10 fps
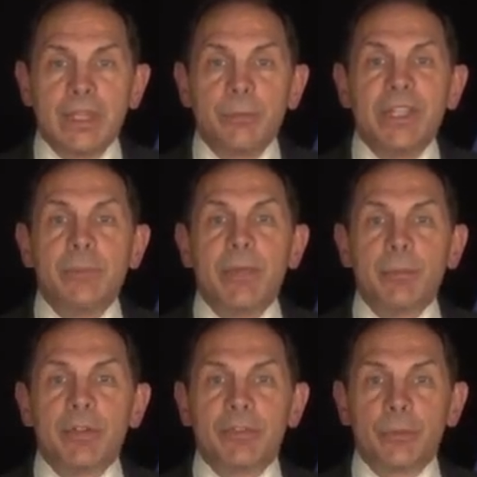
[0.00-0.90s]
Committee
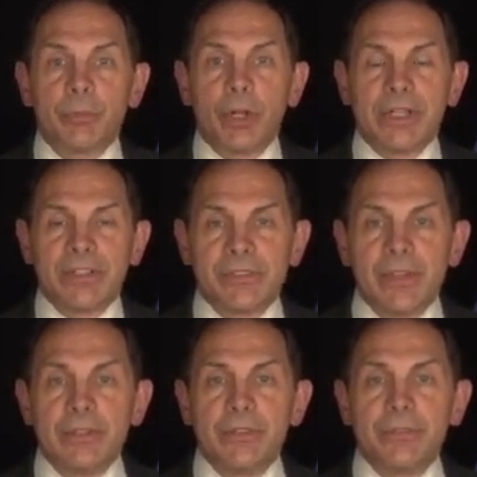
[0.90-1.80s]
members have brought
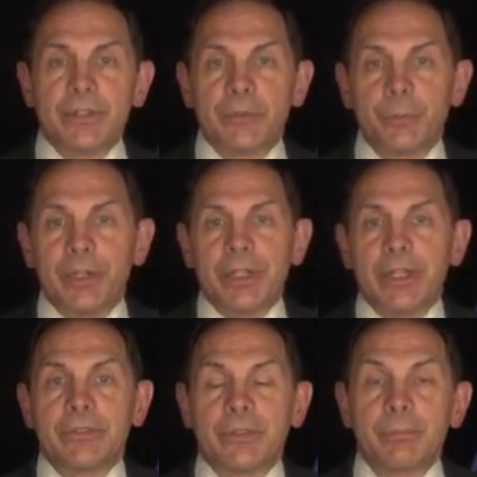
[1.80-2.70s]
extensive
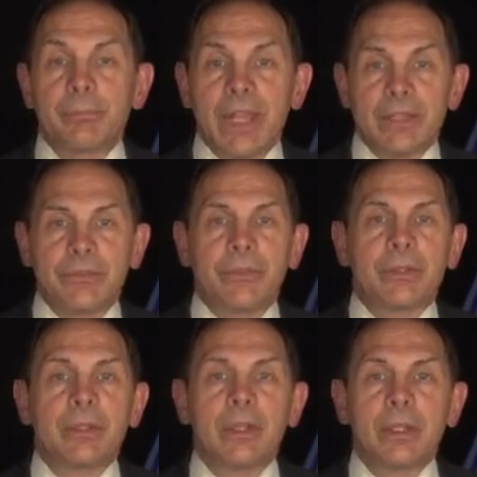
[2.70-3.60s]
experience in
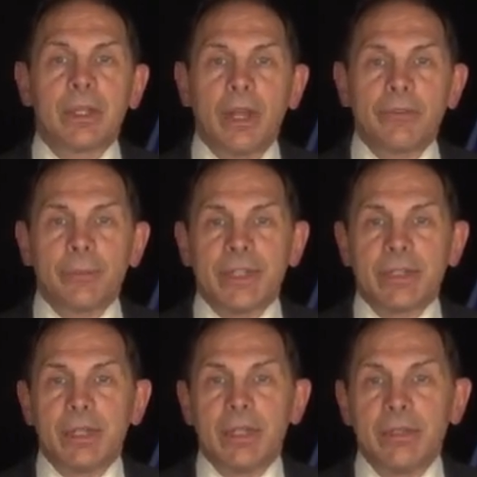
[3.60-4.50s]
medicine, government,